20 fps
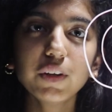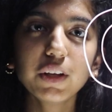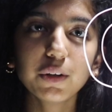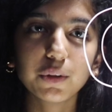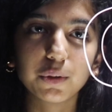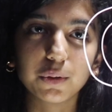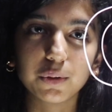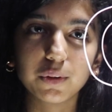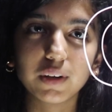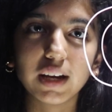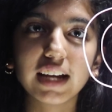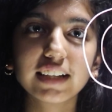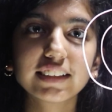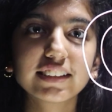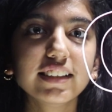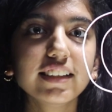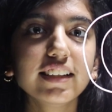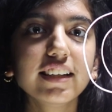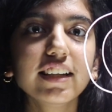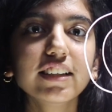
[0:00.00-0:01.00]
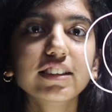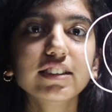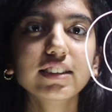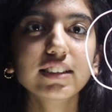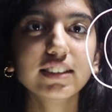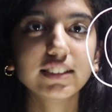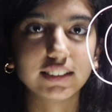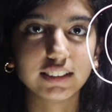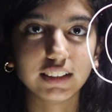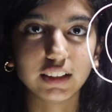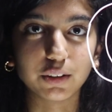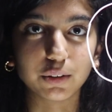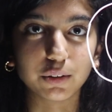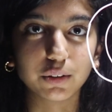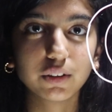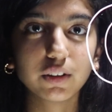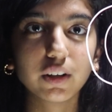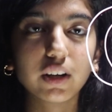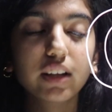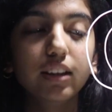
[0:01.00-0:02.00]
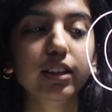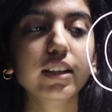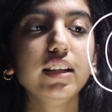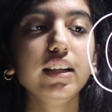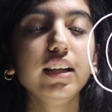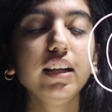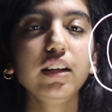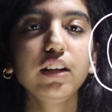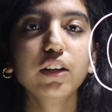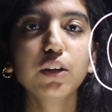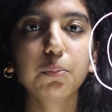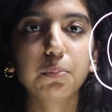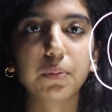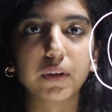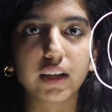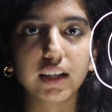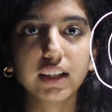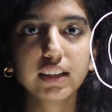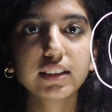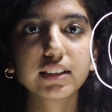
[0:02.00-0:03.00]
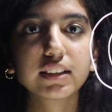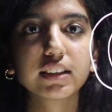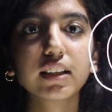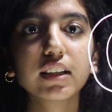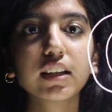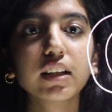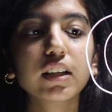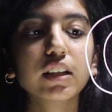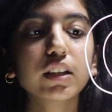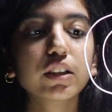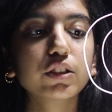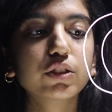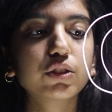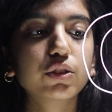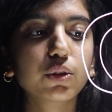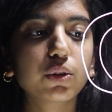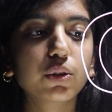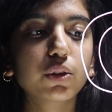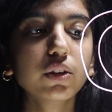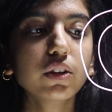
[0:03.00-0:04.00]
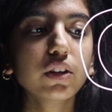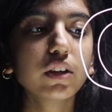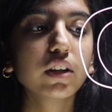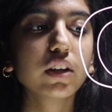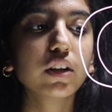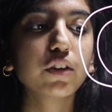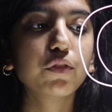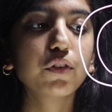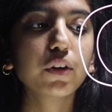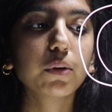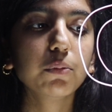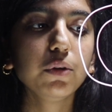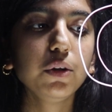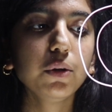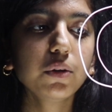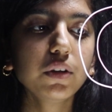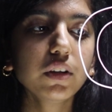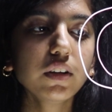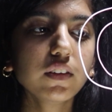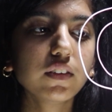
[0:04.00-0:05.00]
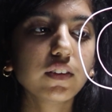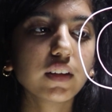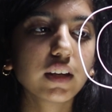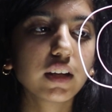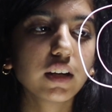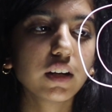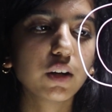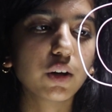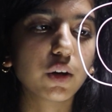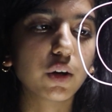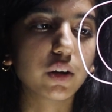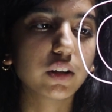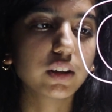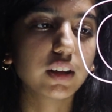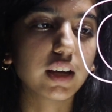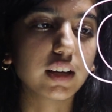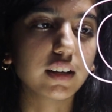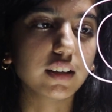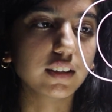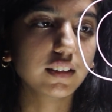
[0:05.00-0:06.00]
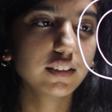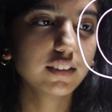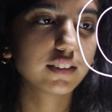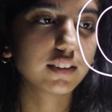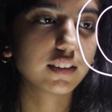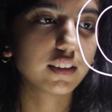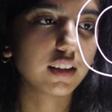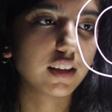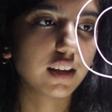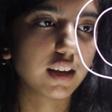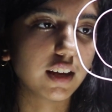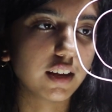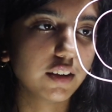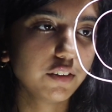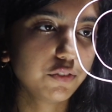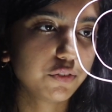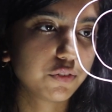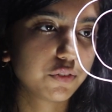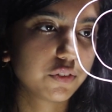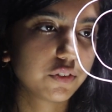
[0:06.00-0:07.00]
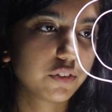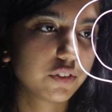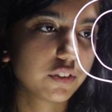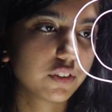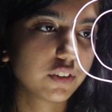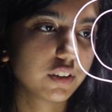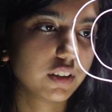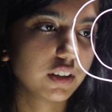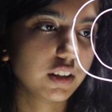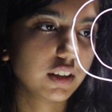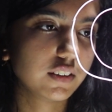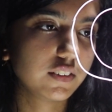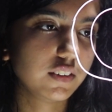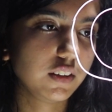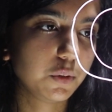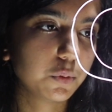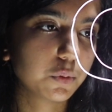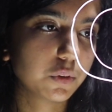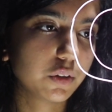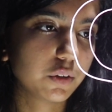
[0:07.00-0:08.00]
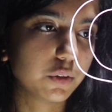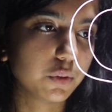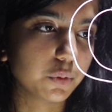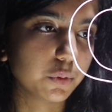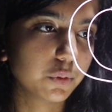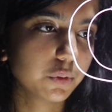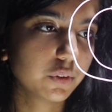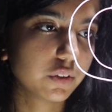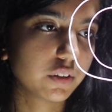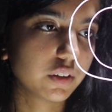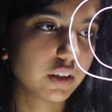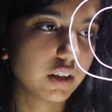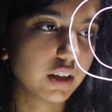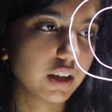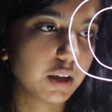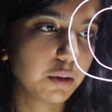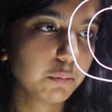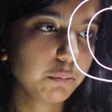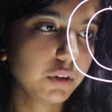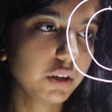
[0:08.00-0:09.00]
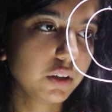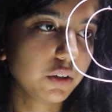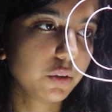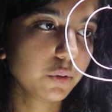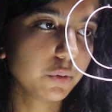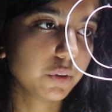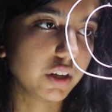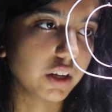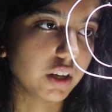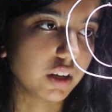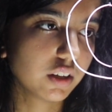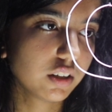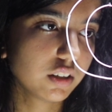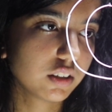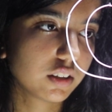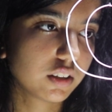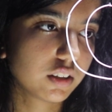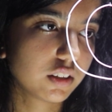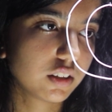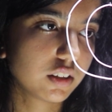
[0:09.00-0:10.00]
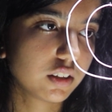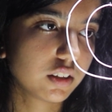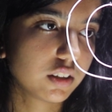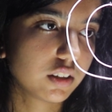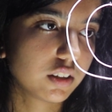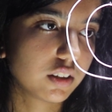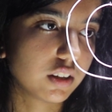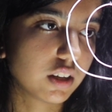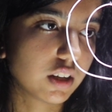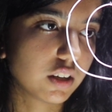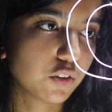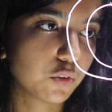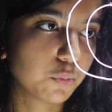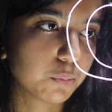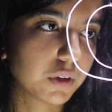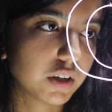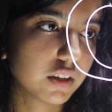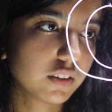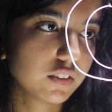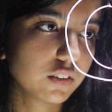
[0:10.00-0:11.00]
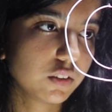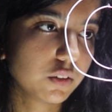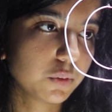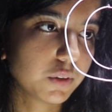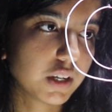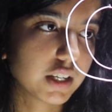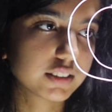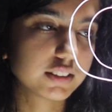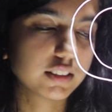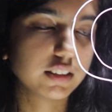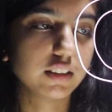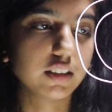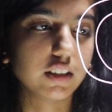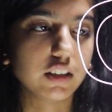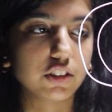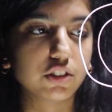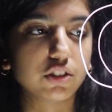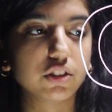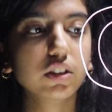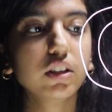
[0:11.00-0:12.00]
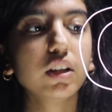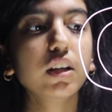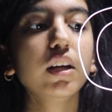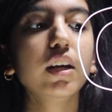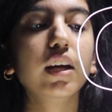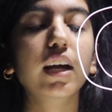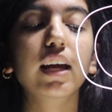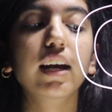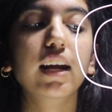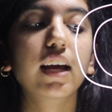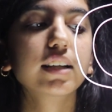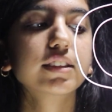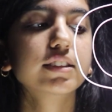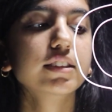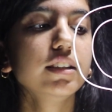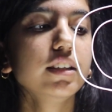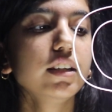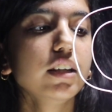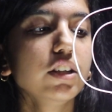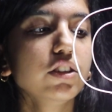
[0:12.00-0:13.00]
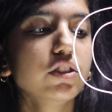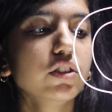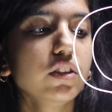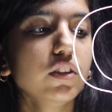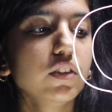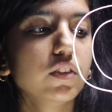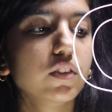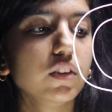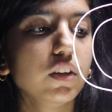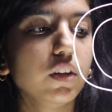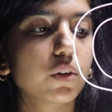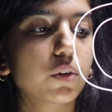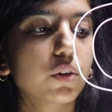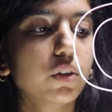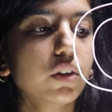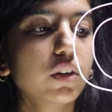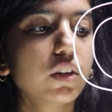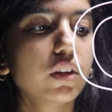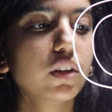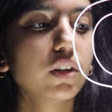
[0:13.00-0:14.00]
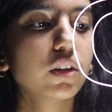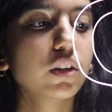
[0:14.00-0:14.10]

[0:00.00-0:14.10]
we know acceleration is zero on the linear path. So from Newton's second law, that is F is equal to M into A, that is mass into acceleration, and acceleration is zero.